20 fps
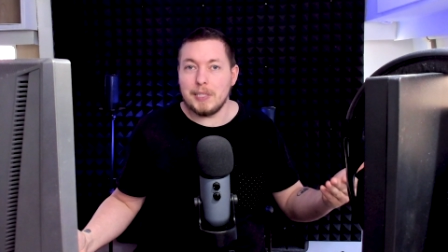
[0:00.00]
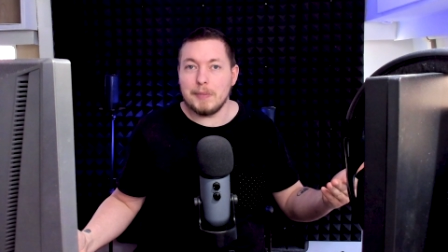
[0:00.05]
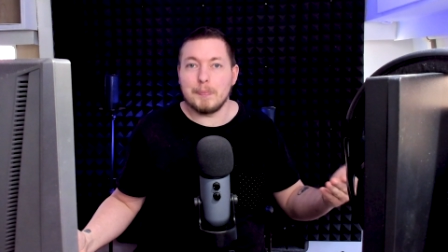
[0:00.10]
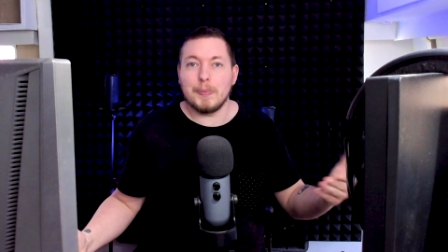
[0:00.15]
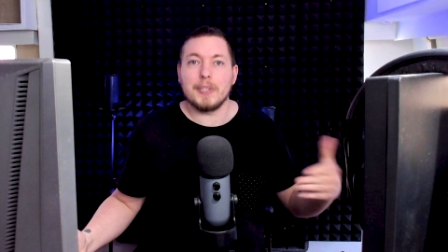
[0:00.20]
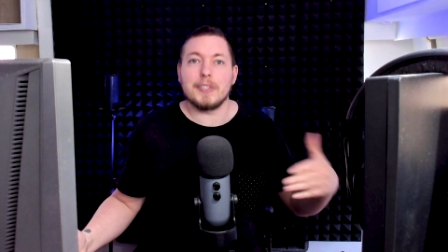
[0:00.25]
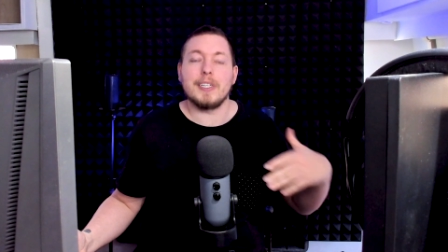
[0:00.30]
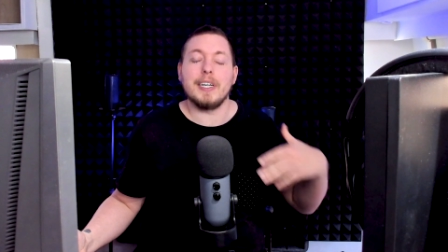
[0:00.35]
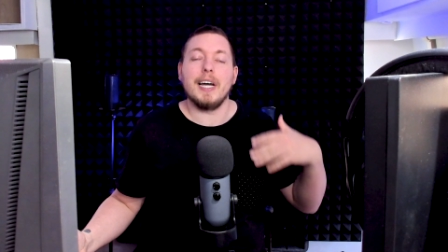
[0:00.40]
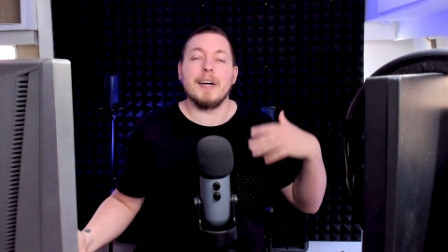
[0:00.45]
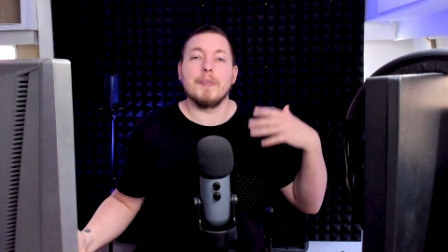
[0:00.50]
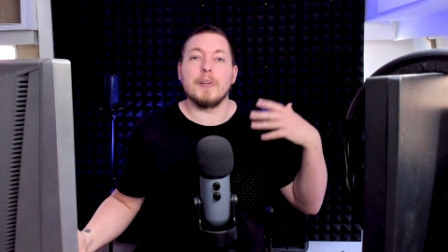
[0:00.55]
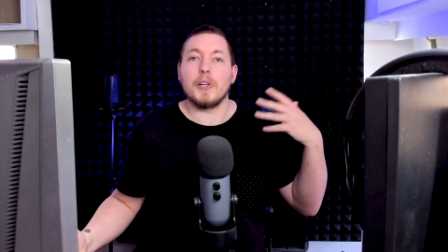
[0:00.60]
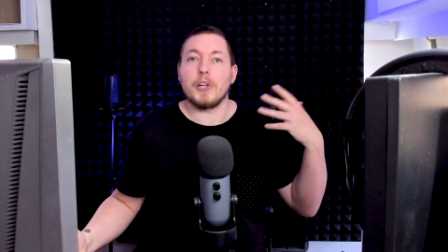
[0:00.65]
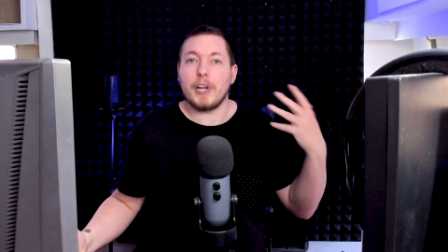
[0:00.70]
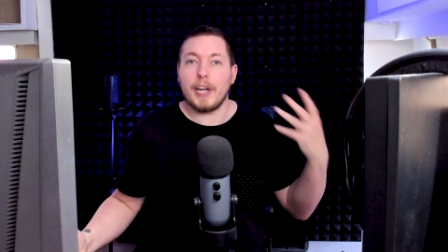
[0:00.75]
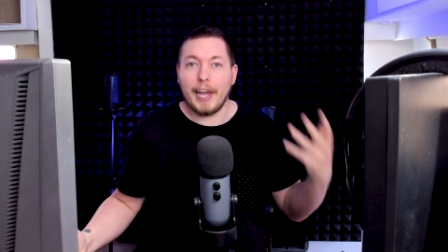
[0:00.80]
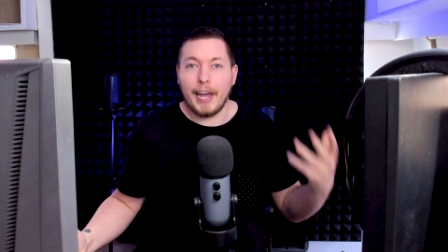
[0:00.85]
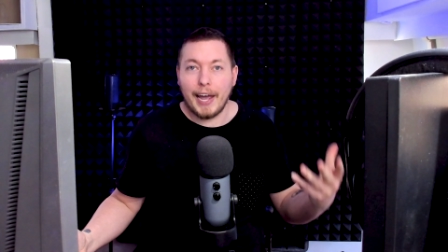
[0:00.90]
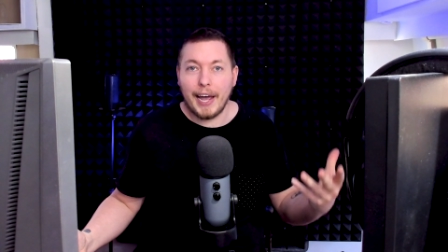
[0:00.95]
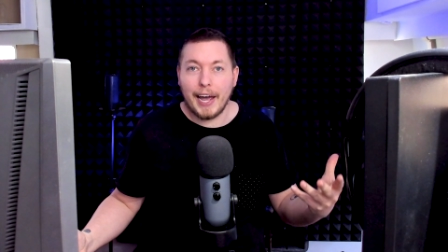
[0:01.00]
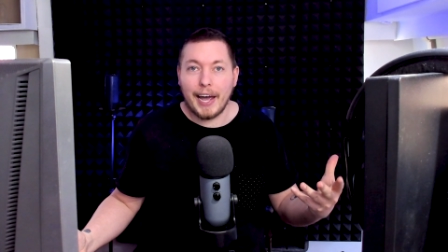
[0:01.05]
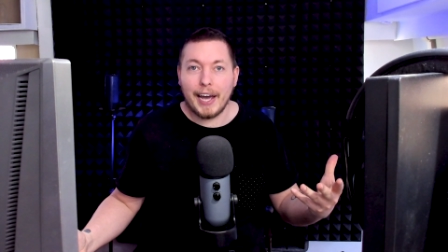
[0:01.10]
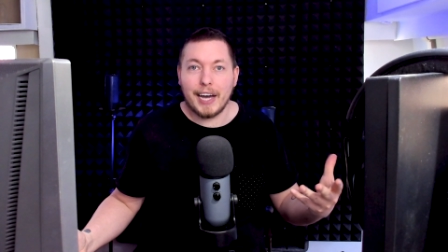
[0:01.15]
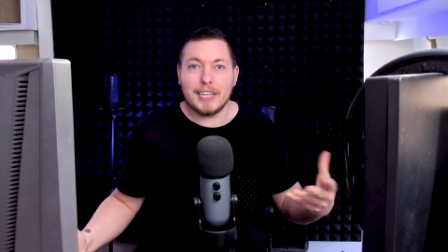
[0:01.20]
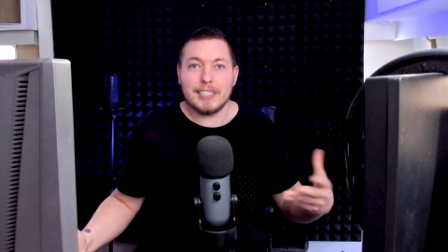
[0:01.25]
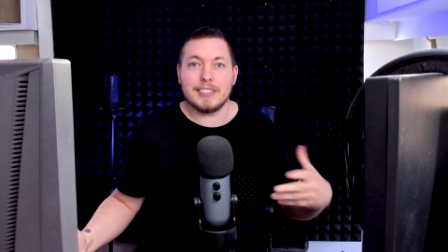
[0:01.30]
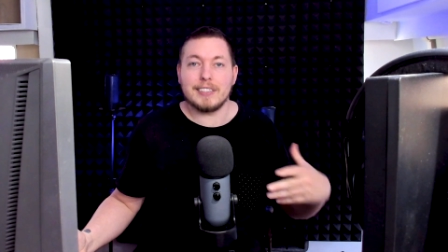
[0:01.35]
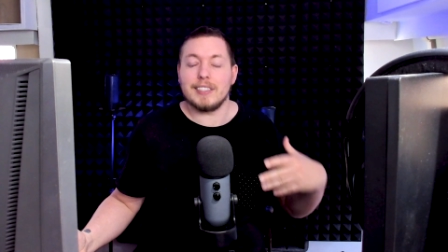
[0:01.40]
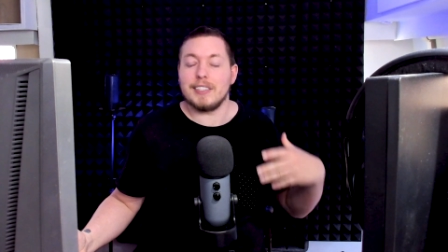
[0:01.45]
but they have a lot of
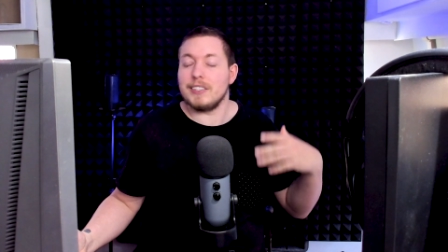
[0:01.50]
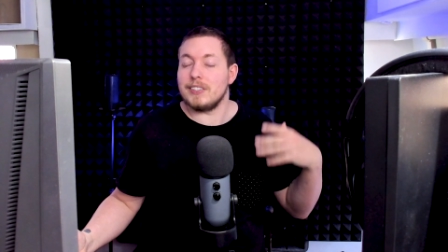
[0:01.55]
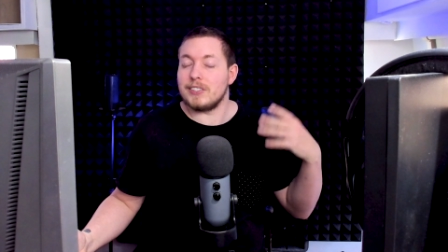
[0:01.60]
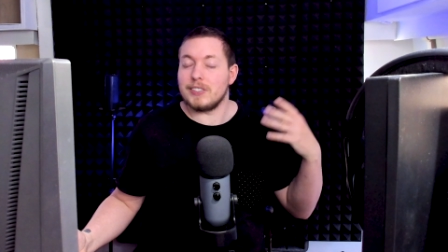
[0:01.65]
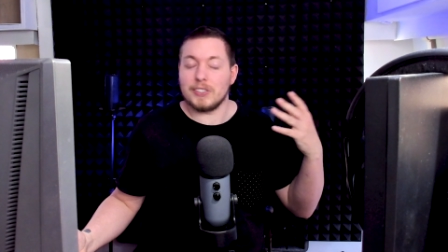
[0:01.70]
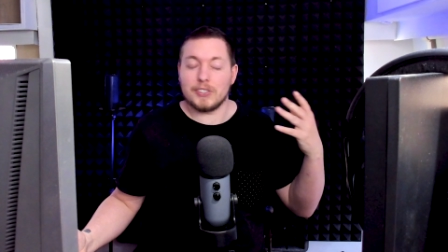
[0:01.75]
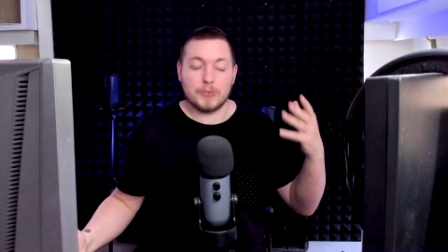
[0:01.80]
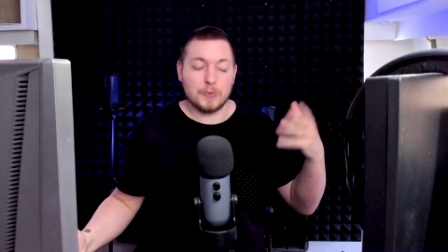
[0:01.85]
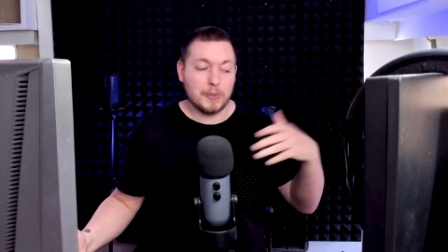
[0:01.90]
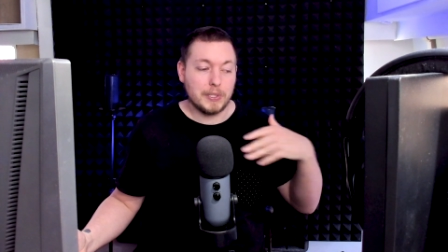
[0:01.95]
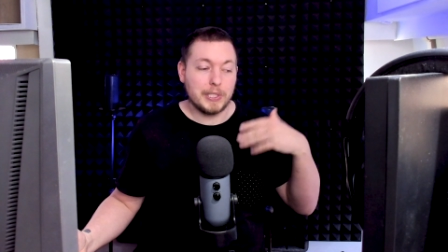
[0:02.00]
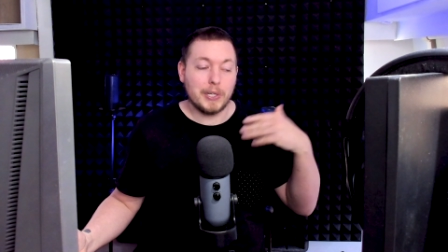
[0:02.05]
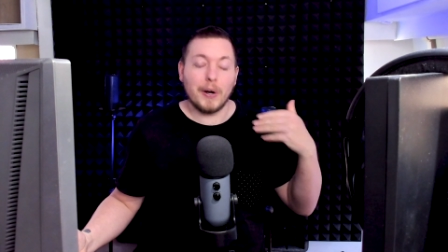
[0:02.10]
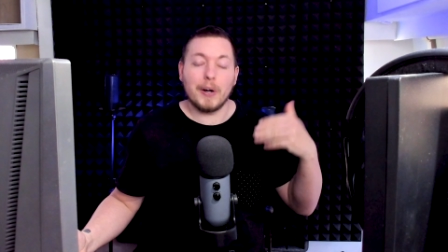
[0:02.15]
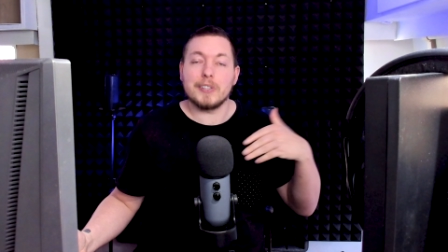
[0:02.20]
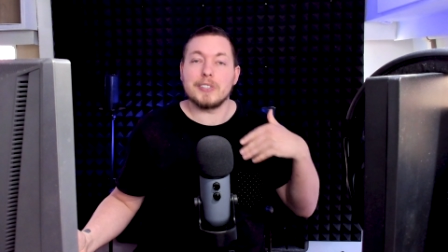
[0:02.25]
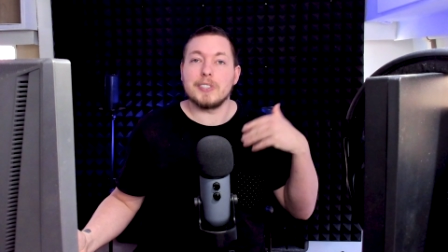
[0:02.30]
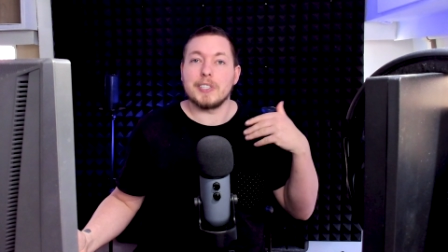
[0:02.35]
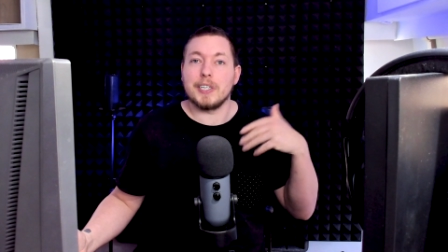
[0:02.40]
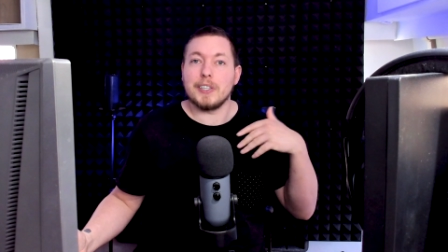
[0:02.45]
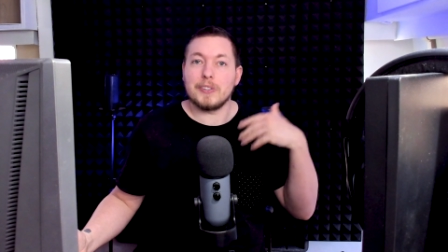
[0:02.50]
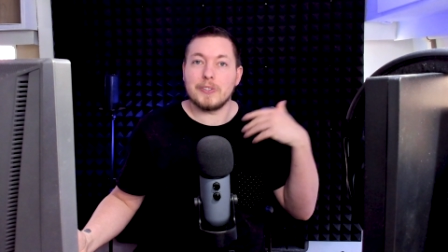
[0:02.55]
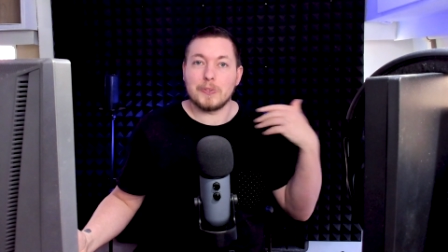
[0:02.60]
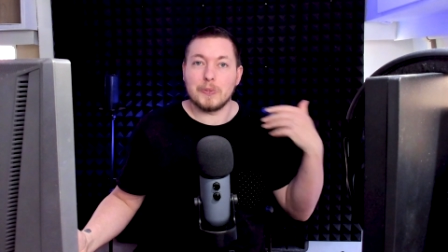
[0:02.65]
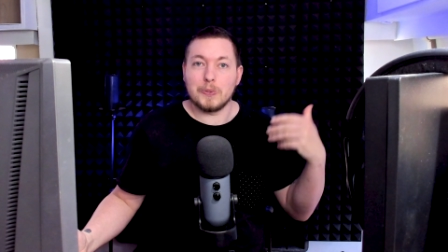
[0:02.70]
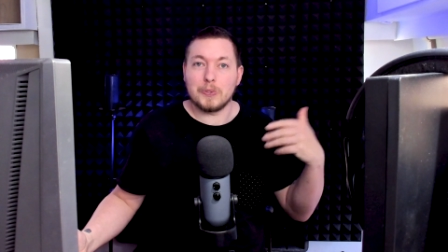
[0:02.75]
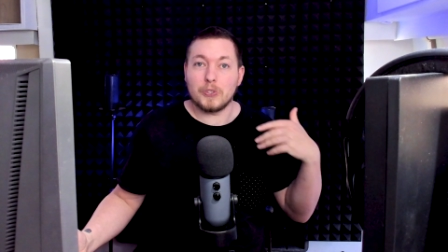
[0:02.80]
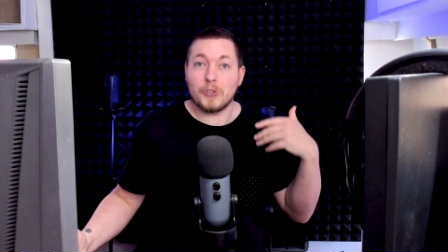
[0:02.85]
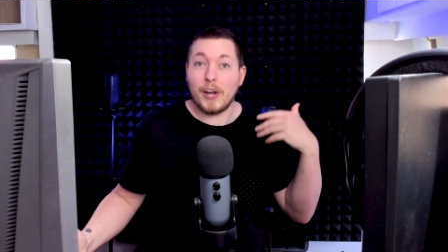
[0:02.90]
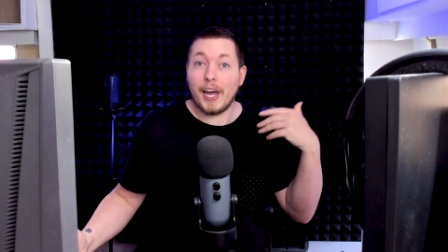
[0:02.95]
ads and it's just really hard to get
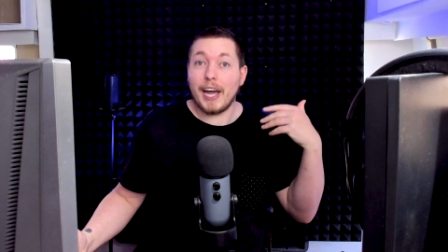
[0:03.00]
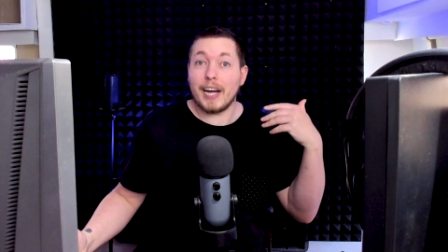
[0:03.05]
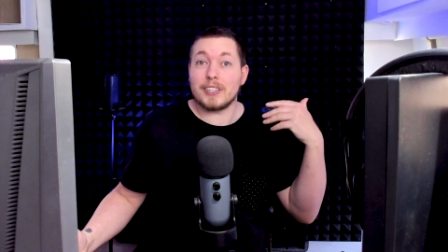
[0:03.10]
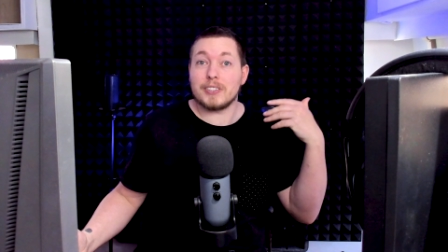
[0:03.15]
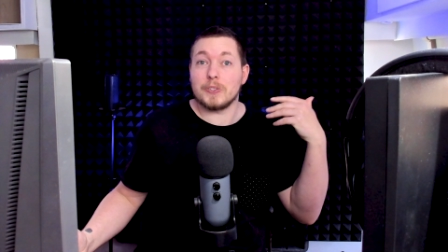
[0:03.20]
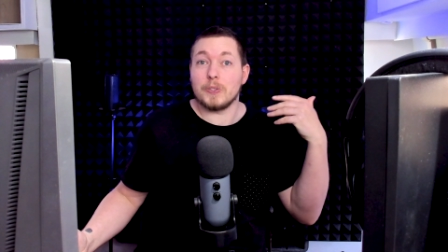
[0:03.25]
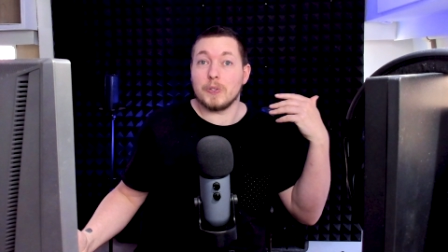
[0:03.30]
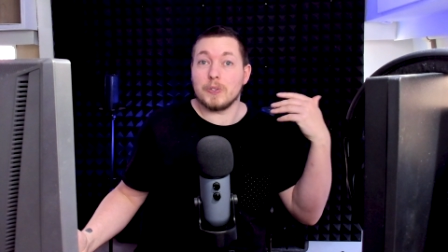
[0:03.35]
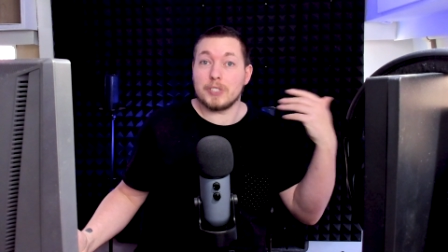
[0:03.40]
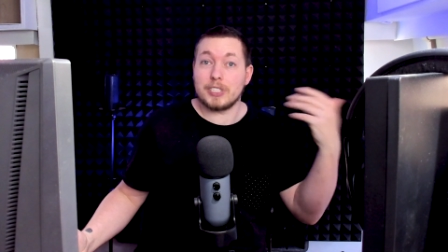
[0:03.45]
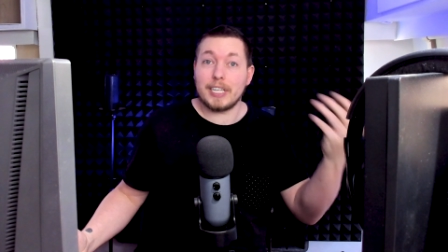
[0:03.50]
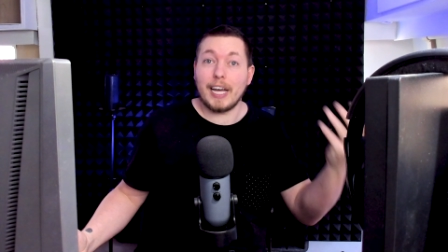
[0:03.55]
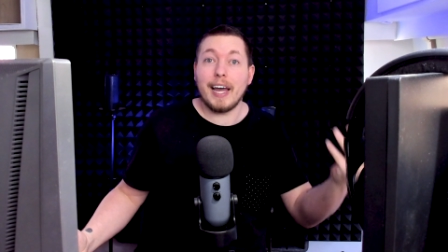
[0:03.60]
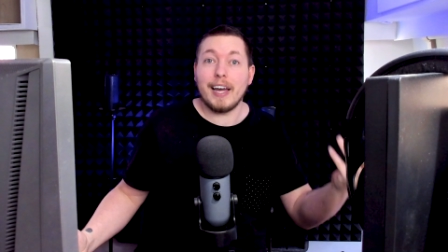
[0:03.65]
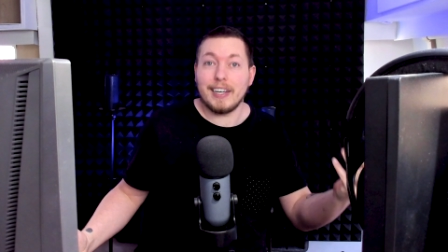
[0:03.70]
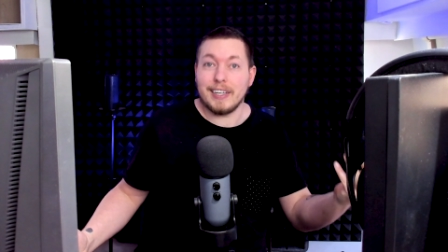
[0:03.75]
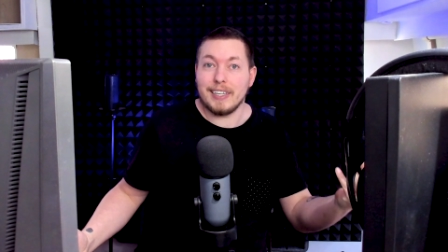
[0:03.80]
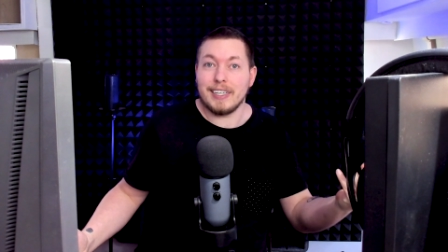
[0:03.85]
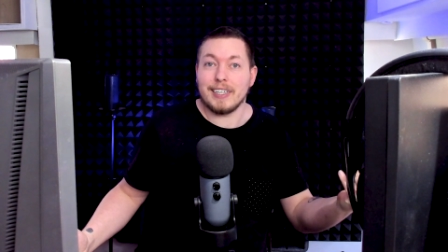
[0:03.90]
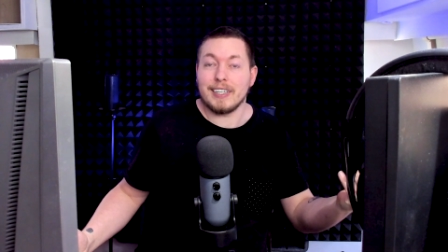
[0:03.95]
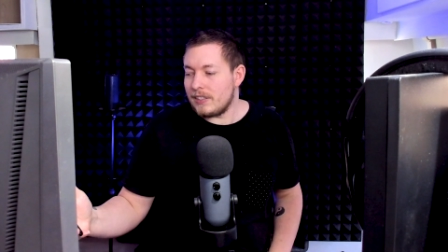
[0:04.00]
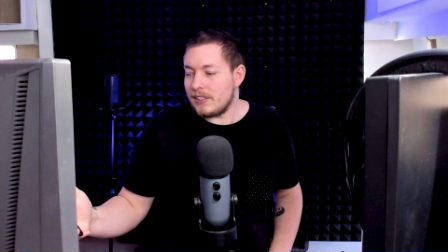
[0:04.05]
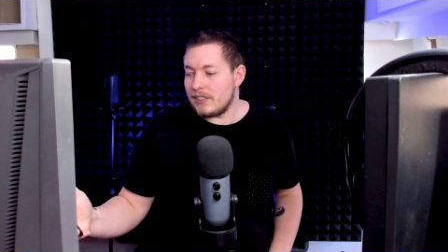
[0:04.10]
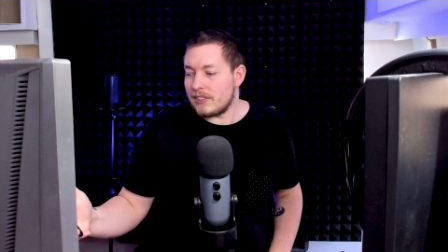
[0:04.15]
through to the actual scanning.